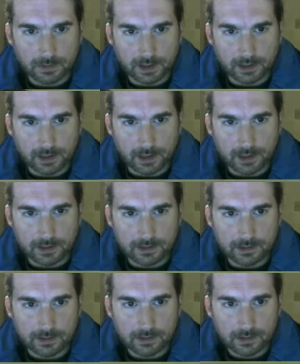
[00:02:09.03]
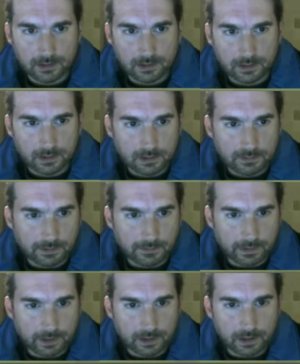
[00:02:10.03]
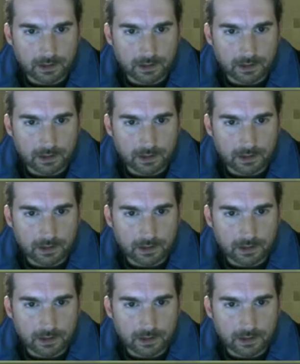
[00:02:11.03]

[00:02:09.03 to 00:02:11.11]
the height of everything.